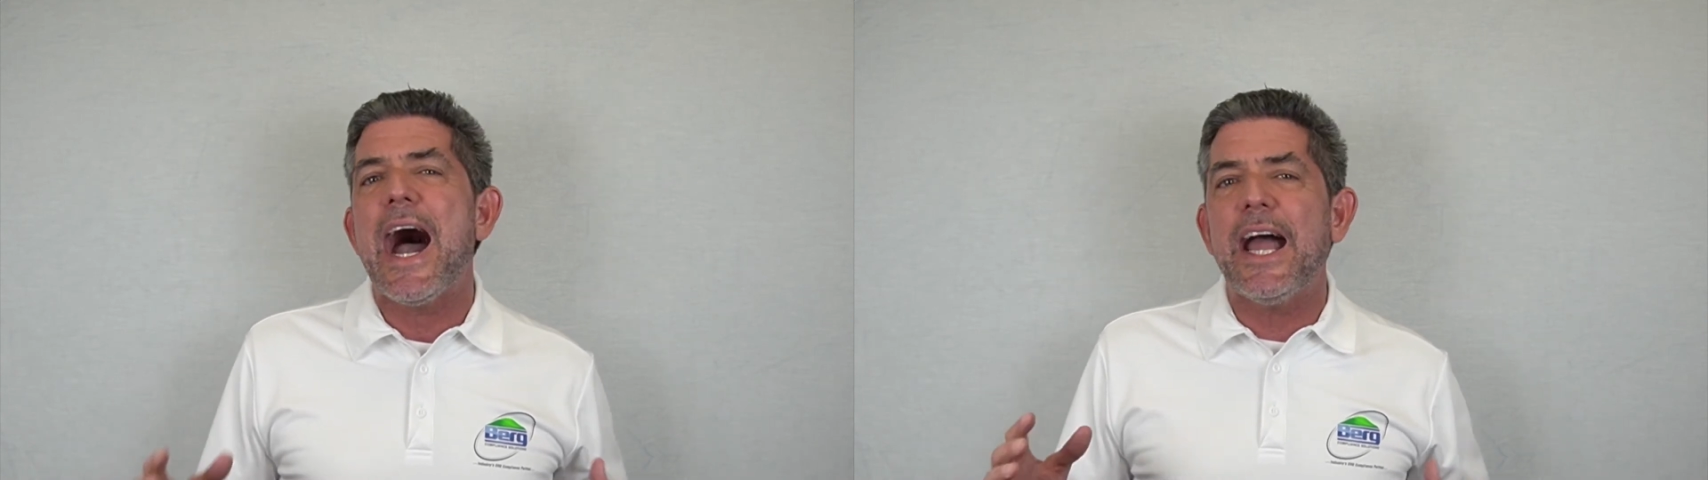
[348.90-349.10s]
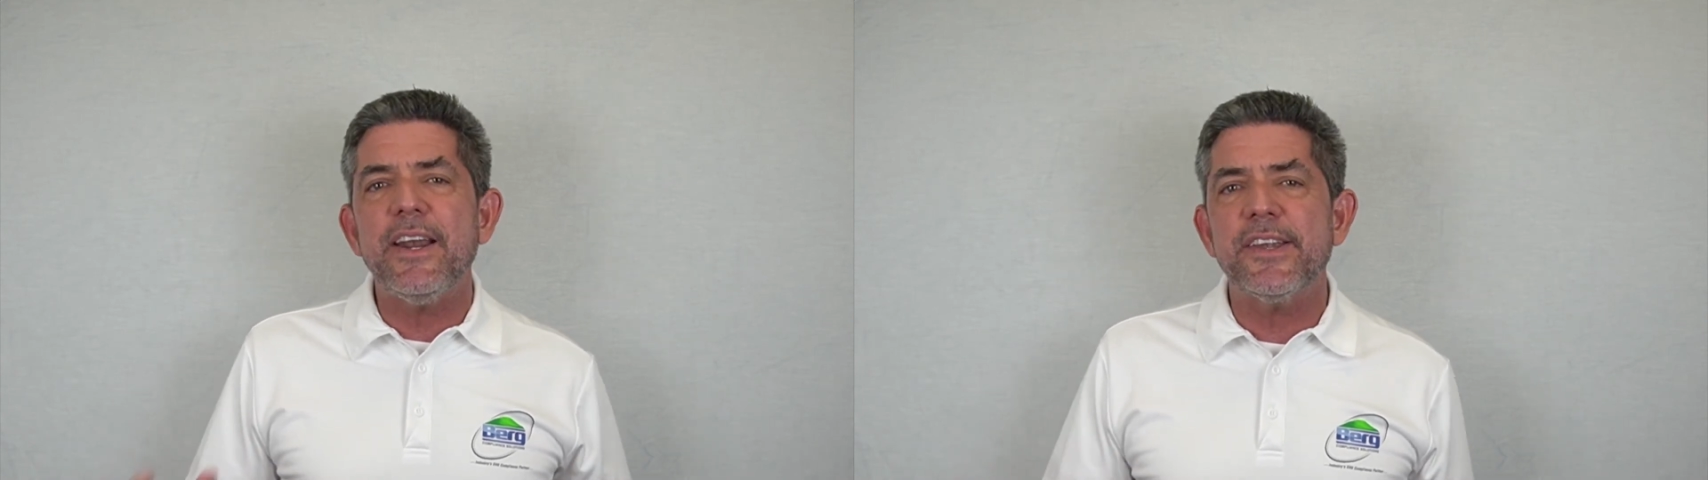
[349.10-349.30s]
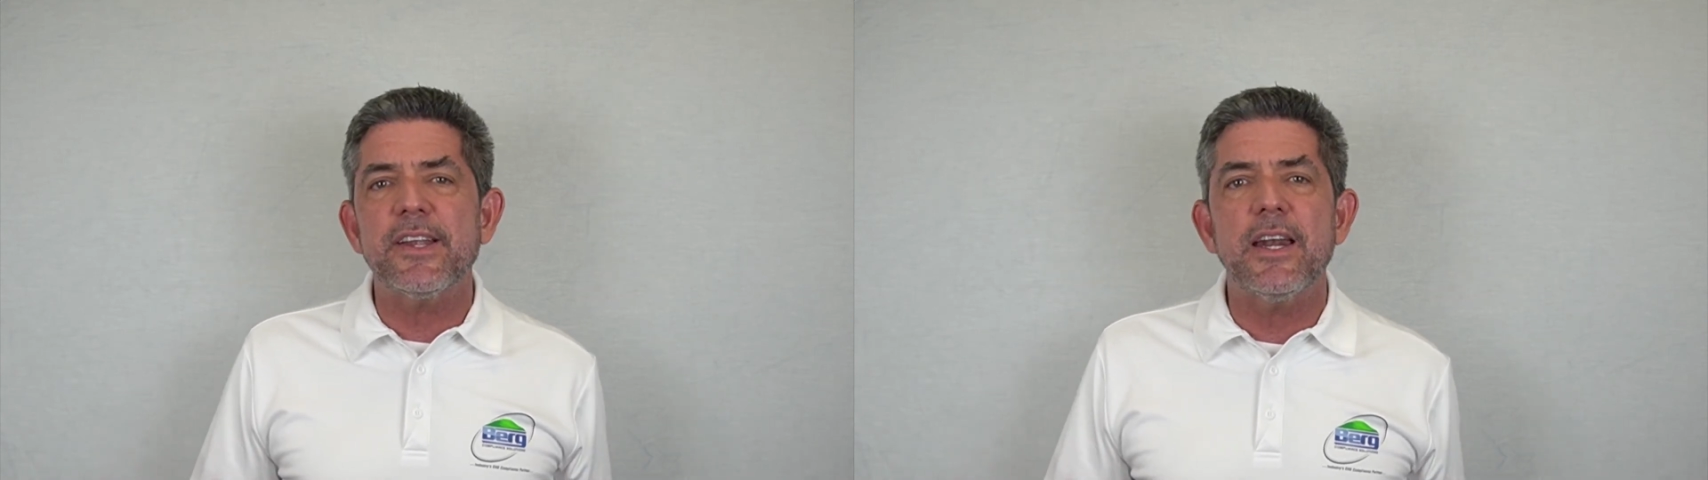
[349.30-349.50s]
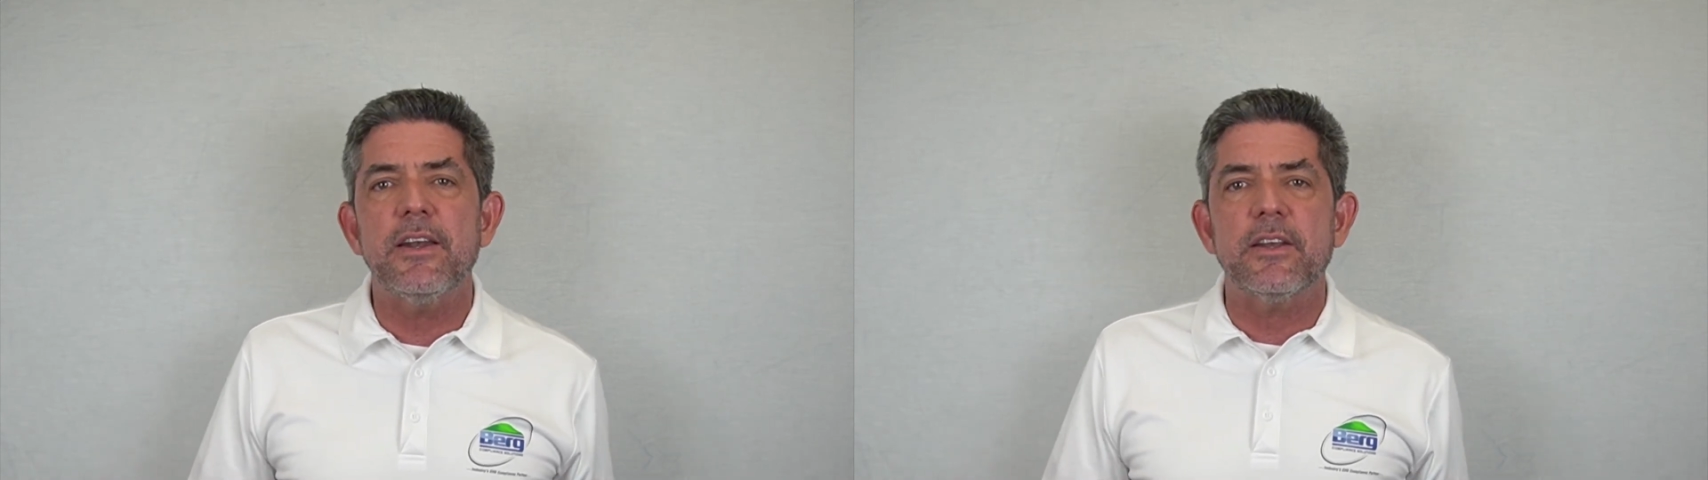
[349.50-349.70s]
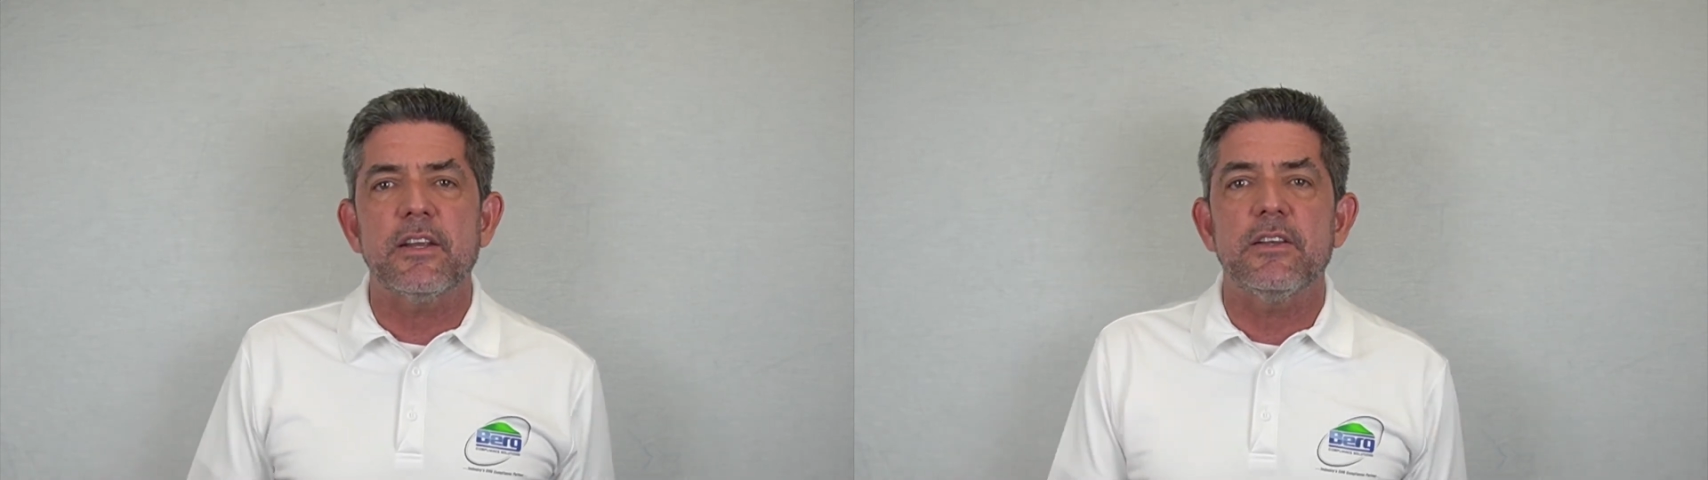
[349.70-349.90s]
I decided
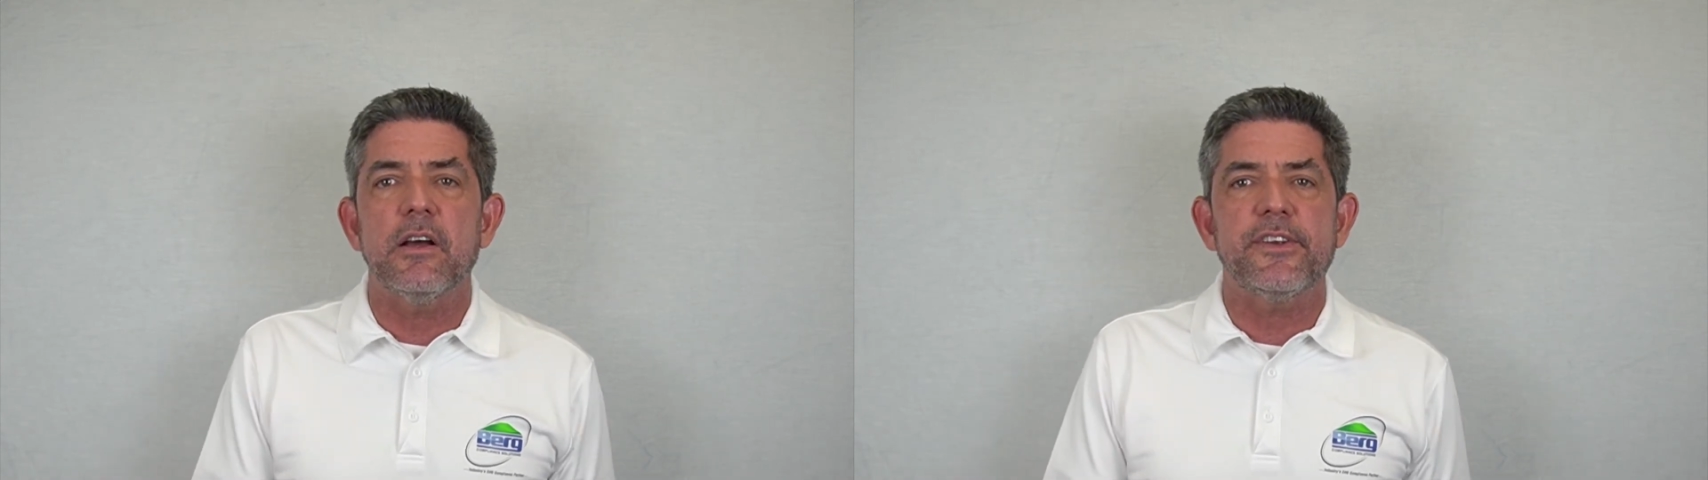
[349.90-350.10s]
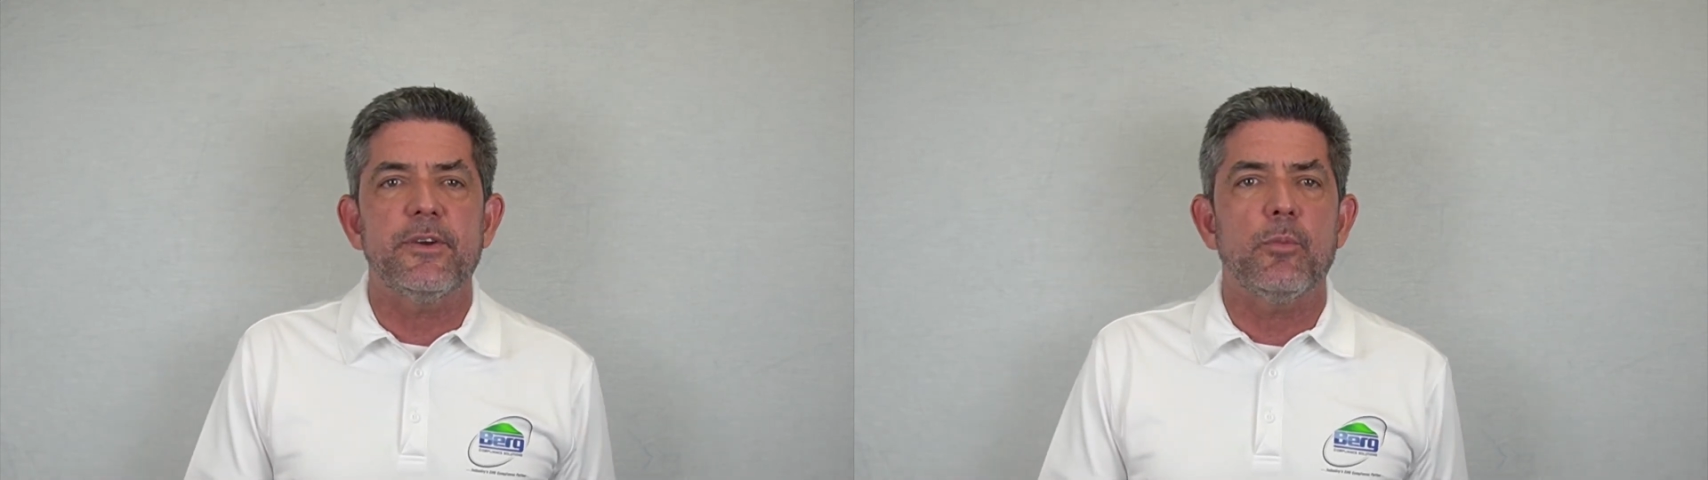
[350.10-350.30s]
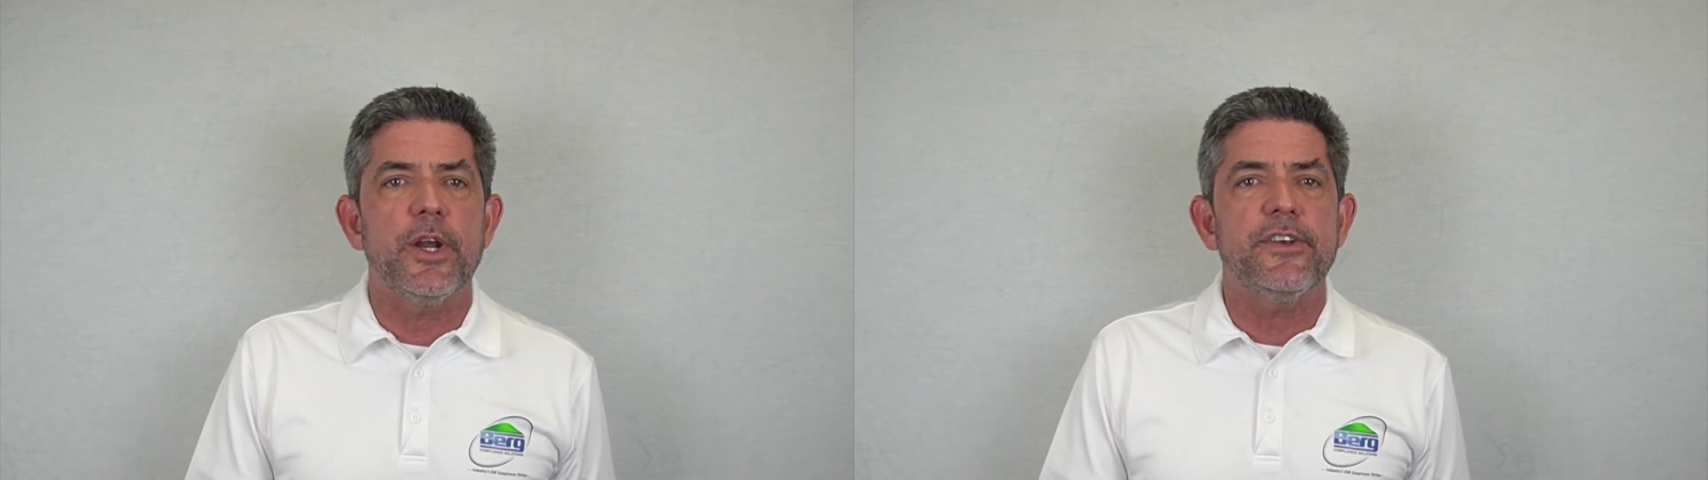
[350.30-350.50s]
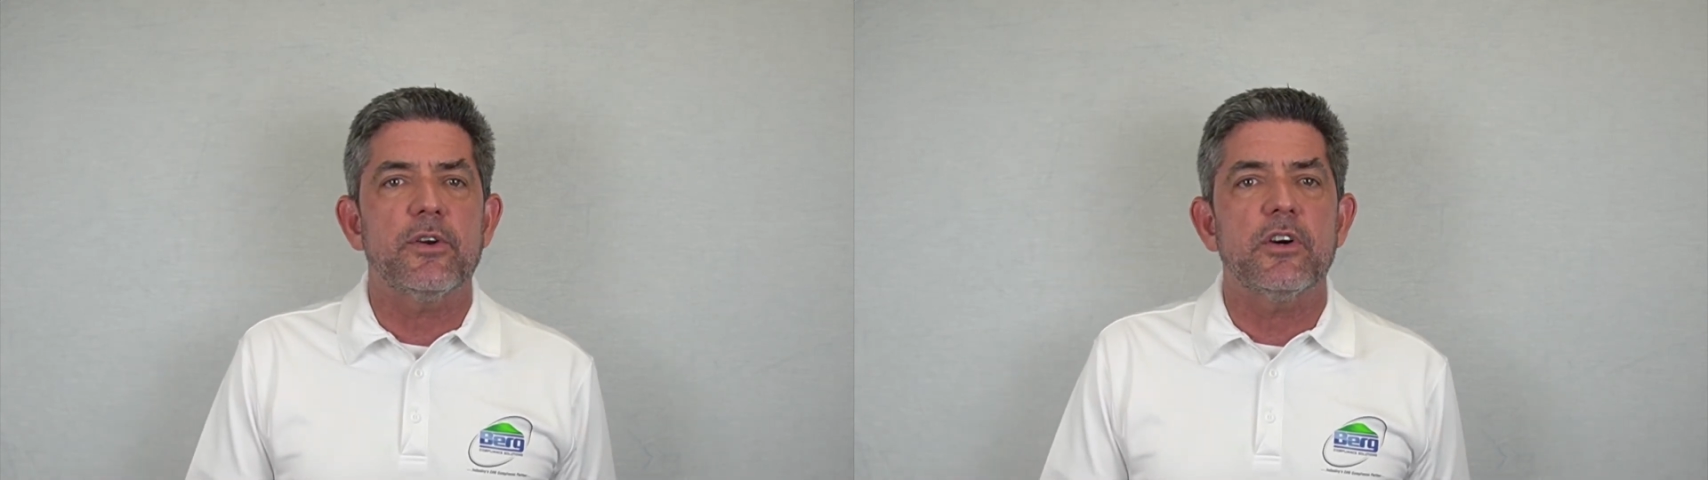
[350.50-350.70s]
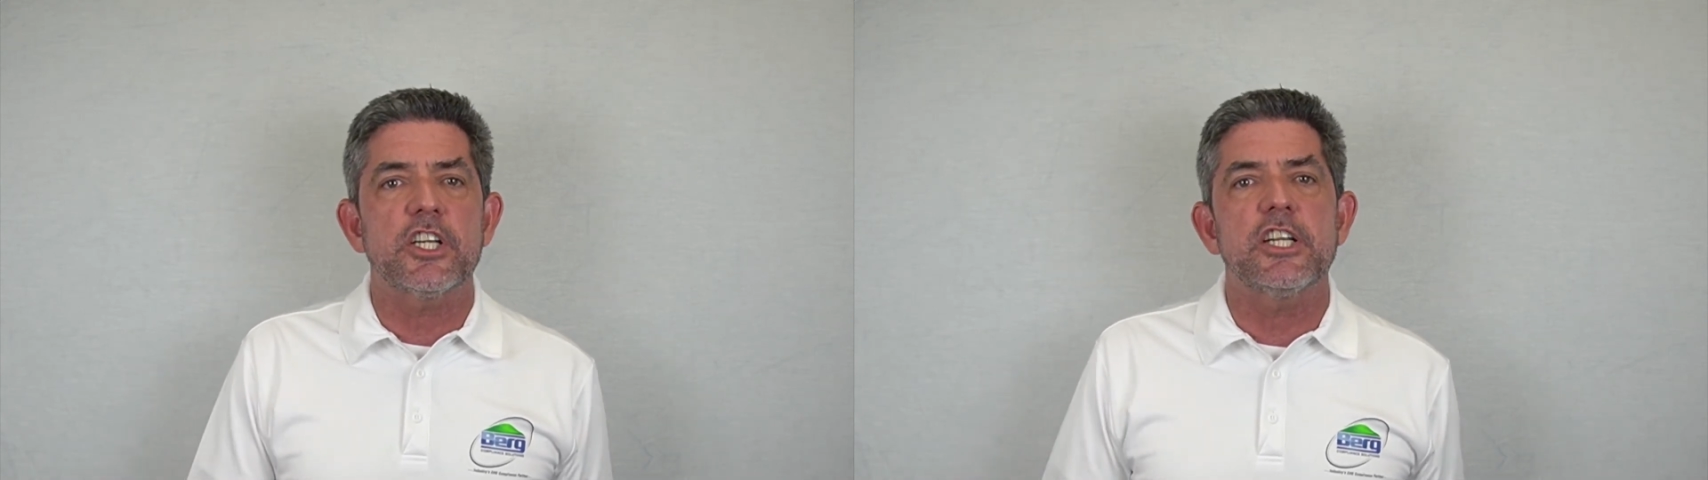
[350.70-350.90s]
to conduct some
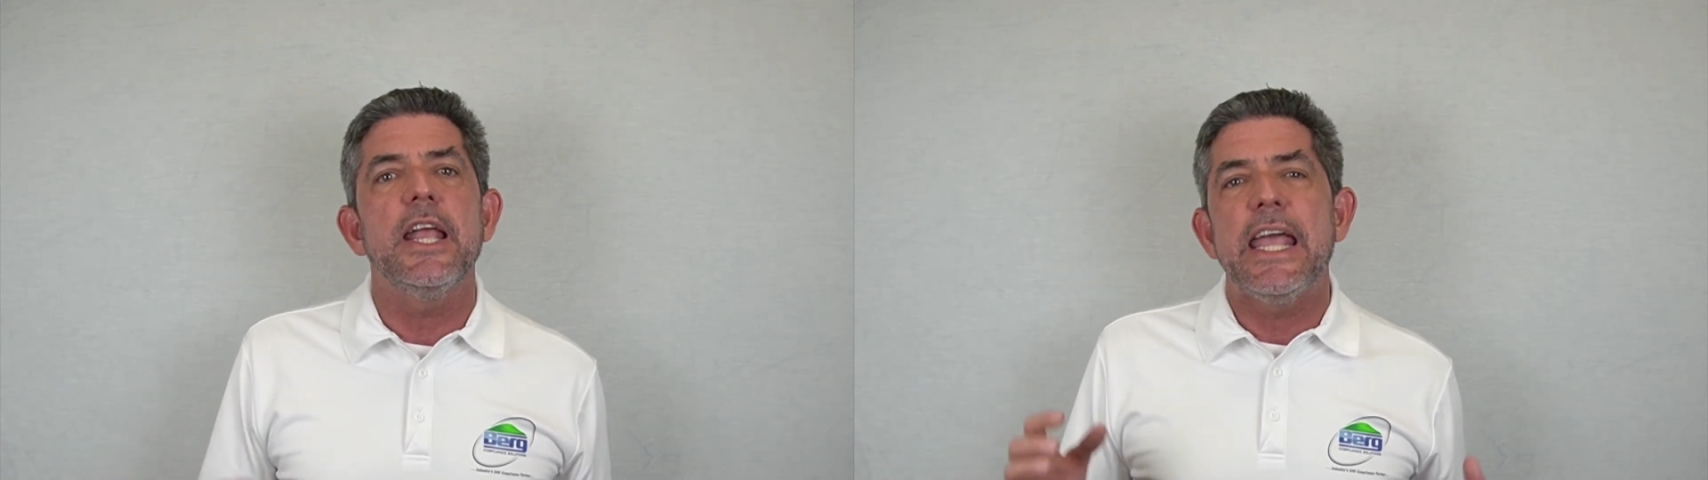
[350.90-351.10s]
research